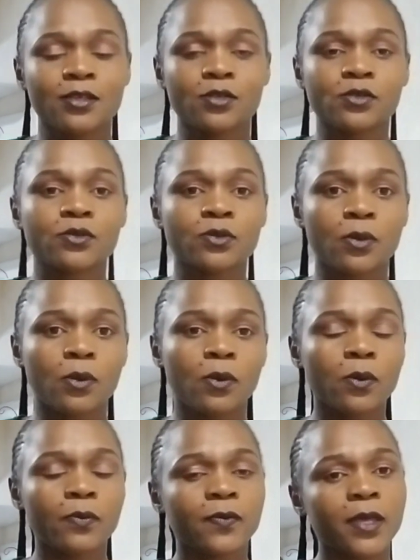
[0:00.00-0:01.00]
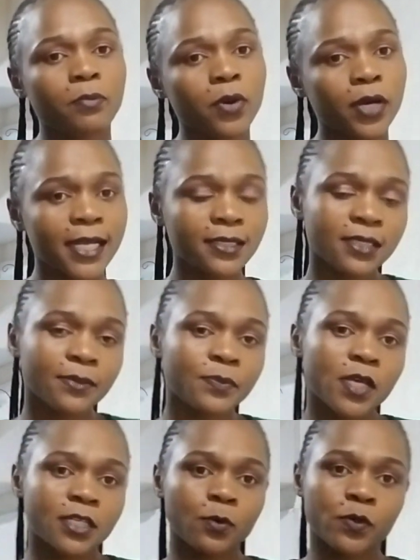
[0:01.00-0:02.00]
So the bonus
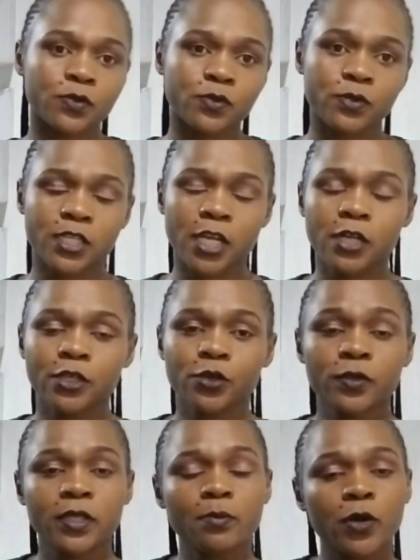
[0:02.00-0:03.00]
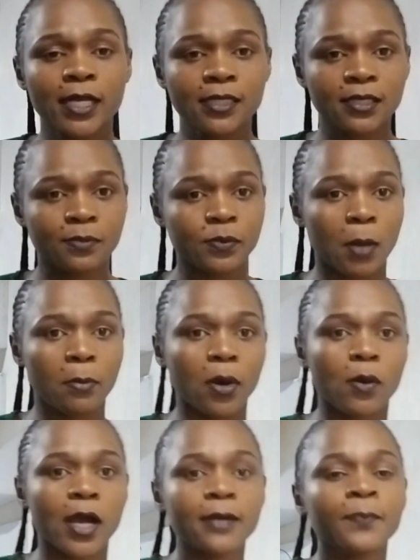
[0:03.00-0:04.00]
tip that I was to tell you, the bonus tip number
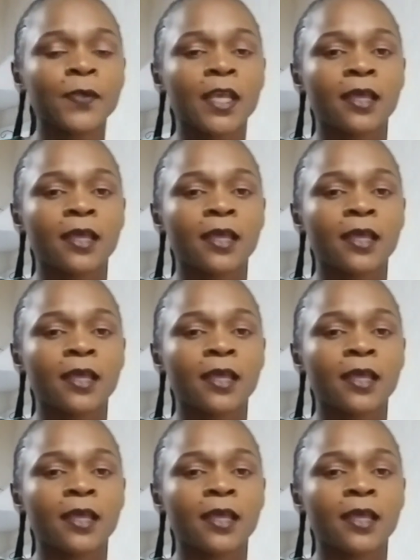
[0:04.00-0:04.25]
1,